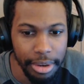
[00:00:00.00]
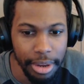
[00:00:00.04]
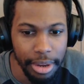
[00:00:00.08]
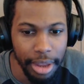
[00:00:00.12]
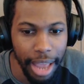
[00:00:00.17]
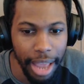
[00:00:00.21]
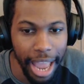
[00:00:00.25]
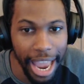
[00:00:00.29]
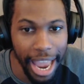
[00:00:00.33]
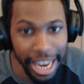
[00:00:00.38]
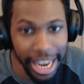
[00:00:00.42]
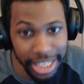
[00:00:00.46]

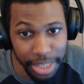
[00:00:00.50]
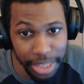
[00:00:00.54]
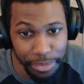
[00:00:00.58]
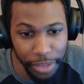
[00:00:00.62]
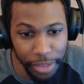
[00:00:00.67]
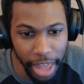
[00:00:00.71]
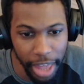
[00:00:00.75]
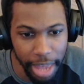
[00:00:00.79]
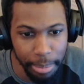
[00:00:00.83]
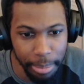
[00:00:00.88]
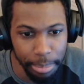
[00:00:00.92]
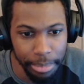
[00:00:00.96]
Hazy
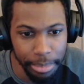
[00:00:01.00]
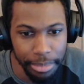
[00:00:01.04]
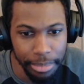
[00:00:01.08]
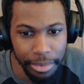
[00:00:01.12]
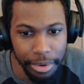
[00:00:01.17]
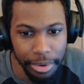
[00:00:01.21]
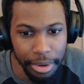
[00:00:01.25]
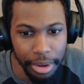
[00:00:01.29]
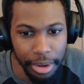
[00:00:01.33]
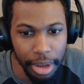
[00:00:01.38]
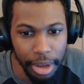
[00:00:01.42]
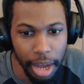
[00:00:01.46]
Flame,
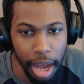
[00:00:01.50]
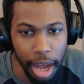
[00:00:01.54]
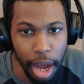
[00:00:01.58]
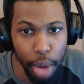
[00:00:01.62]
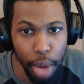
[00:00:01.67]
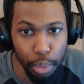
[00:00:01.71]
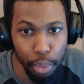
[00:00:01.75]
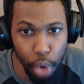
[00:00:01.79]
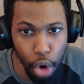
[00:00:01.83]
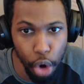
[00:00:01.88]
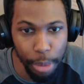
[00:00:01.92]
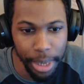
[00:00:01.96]

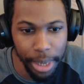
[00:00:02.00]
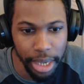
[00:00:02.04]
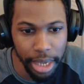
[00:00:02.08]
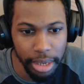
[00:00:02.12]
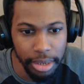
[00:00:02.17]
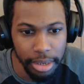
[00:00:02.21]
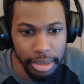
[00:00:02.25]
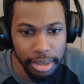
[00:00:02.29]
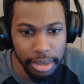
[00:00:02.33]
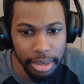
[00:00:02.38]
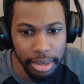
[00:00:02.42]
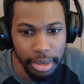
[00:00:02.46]
Aroma,
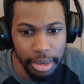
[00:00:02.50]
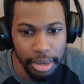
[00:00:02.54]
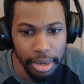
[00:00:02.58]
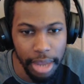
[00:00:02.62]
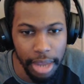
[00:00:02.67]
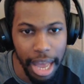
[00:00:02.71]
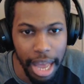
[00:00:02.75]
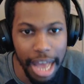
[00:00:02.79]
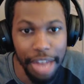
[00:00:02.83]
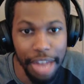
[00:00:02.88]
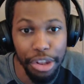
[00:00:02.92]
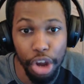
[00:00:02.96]

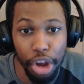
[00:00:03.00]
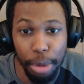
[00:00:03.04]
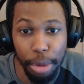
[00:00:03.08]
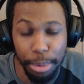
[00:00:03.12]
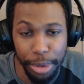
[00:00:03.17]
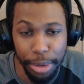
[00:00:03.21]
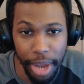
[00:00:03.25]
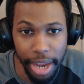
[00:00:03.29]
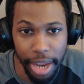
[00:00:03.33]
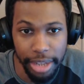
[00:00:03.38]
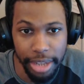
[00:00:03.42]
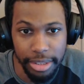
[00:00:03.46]
and Noble
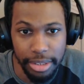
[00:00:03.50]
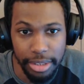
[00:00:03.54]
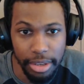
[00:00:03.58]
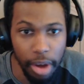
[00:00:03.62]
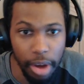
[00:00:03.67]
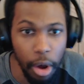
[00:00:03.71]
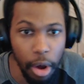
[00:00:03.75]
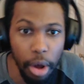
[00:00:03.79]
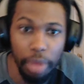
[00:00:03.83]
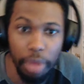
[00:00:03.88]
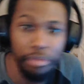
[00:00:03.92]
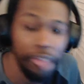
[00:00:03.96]
Knight.
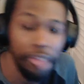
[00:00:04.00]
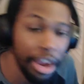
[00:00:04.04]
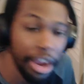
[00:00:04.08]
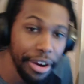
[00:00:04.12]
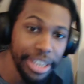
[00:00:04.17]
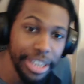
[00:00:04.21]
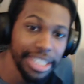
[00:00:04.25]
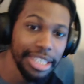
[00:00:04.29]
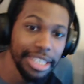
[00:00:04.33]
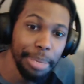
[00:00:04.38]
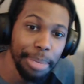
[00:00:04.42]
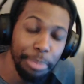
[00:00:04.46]
All very
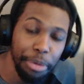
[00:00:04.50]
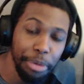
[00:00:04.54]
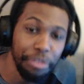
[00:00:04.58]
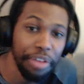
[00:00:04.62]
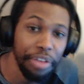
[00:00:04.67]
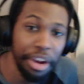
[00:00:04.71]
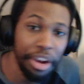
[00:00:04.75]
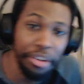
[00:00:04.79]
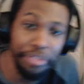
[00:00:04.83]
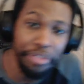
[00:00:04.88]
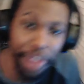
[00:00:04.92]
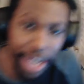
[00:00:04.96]
simple,
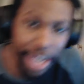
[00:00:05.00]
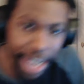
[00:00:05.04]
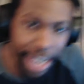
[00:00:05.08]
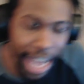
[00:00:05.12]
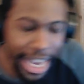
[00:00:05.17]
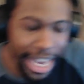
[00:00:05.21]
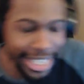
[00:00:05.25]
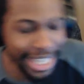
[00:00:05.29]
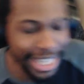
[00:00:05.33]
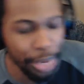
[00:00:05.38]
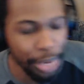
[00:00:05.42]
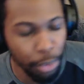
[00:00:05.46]
very fun
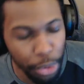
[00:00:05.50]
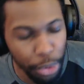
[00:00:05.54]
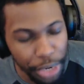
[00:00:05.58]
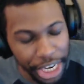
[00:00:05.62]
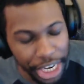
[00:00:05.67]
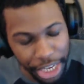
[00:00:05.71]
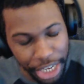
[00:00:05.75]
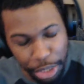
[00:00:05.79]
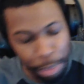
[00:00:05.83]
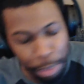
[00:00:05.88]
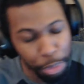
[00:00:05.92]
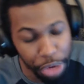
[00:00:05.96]
decks. They will
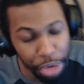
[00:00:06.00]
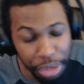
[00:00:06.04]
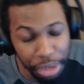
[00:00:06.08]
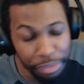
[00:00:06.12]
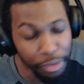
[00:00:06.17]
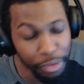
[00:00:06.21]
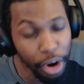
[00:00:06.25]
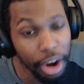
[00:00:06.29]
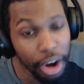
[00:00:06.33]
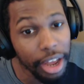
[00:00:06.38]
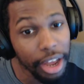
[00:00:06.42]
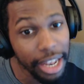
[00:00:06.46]
get you pretty
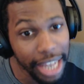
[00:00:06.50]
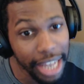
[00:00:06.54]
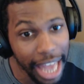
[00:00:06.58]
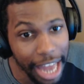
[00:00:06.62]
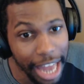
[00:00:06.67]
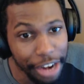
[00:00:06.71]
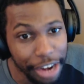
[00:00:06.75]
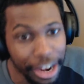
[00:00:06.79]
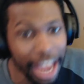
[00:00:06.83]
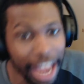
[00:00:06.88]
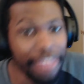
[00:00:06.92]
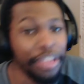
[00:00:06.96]
far on
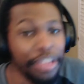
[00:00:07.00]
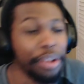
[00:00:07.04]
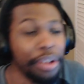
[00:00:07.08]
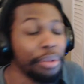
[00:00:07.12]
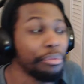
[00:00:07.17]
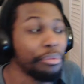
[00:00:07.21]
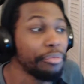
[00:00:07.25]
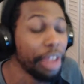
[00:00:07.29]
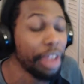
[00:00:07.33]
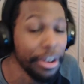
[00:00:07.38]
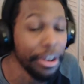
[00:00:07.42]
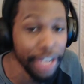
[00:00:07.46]
ladder, and they're
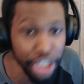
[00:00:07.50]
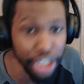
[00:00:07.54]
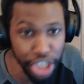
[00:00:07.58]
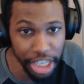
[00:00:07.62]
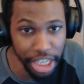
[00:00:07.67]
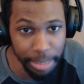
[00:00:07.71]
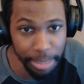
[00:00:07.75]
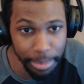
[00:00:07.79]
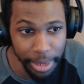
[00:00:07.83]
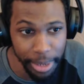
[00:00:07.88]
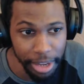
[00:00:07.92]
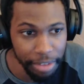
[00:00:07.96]
very
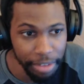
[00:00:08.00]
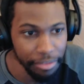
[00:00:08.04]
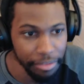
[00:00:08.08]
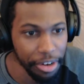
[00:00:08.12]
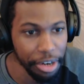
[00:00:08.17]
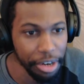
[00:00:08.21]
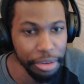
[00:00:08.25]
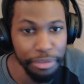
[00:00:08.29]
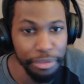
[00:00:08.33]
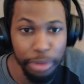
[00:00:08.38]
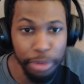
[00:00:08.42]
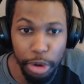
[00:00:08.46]
cheap,
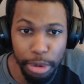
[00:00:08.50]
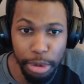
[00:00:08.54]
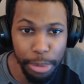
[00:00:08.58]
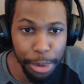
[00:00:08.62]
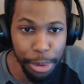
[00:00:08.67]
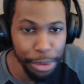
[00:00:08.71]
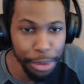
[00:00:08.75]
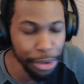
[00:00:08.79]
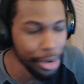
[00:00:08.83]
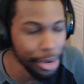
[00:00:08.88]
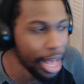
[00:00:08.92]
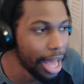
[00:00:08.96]
very affordable.
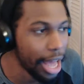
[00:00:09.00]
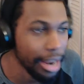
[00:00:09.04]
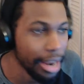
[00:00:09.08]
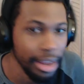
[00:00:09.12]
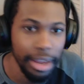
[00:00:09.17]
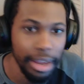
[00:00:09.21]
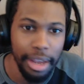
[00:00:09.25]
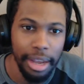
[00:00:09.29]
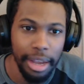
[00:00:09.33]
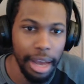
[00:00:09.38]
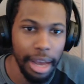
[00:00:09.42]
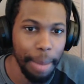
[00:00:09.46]
They're not
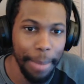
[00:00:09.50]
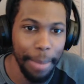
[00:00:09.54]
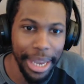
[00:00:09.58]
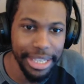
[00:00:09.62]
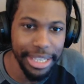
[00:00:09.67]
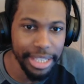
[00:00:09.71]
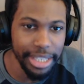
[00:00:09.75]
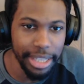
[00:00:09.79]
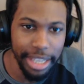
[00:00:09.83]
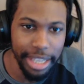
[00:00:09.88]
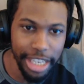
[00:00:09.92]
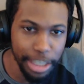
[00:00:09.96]

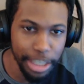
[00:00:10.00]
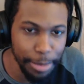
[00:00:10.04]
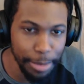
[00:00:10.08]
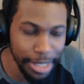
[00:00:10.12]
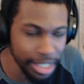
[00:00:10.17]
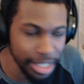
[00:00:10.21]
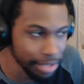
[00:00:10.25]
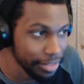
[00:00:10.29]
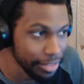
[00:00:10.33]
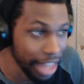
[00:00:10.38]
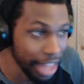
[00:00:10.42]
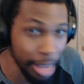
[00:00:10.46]
amazingly
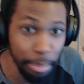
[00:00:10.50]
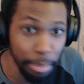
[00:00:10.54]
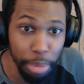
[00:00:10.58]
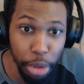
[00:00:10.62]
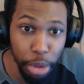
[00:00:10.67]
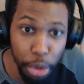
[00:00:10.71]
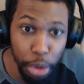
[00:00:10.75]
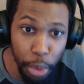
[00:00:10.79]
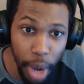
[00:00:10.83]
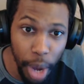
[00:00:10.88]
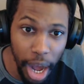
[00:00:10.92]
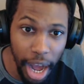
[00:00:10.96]
expensive like
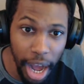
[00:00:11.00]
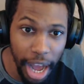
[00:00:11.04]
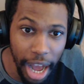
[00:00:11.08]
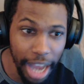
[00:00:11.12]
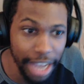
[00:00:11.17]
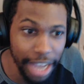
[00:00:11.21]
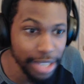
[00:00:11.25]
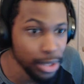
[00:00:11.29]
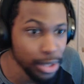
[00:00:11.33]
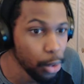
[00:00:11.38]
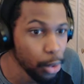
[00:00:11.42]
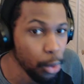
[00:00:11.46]
Blue
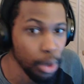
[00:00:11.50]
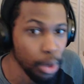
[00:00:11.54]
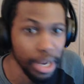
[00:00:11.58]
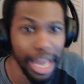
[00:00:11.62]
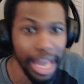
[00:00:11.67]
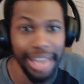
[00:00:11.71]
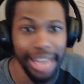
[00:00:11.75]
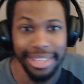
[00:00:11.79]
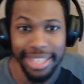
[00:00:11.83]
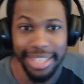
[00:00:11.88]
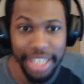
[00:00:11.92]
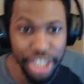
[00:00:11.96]
Eyes or
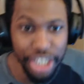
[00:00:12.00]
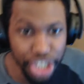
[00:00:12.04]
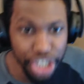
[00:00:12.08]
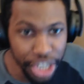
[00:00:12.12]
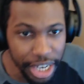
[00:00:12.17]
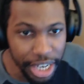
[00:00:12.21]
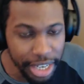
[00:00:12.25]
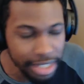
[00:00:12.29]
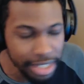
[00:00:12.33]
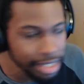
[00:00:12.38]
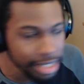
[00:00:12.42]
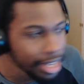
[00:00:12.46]
like
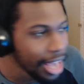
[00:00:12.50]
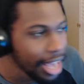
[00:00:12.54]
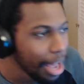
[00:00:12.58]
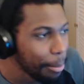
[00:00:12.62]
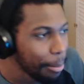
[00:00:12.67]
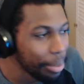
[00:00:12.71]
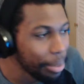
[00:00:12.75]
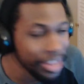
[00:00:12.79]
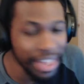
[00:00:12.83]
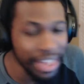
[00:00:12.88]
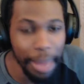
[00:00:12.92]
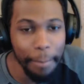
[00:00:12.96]
TGs,
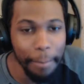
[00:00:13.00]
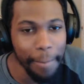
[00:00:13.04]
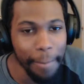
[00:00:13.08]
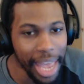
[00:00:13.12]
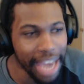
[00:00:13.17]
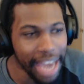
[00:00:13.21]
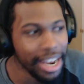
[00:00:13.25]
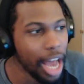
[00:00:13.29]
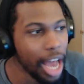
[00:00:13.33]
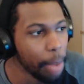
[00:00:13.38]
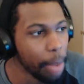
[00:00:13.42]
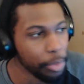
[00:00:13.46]
but they may
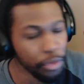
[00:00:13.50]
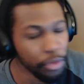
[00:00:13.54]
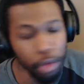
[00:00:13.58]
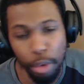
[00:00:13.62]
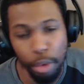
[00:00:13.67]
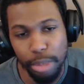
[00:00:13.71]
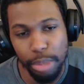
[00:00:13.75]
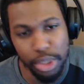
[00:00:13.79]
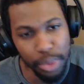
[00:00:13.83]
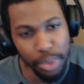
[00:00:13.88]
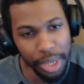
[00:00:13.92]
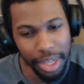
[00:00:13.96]
not perform
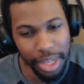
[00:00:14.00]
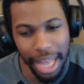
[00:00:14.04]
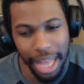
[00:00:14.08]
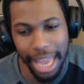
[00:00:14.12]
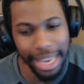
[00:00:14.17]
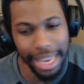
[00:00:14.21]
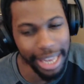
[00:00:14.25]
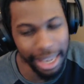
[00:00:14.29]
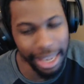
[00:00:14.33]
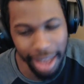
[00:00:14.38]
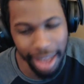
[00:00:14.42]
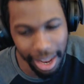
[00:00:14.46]
as well. I
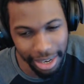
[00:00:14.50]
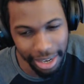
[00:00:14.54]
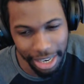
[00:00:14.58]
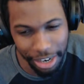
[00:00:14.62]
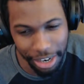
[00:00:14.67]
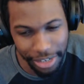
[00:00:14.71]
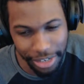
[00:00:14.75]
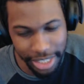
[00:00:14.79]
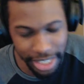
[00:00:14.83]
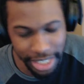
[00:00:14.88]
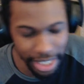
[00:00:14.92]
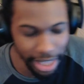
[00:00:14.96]
cannot
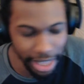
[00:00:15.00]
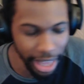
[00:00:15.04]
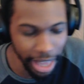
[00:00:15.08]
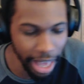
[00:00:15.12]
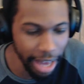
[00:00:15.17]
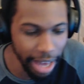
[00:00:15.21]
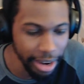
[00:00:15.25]
guarantee that.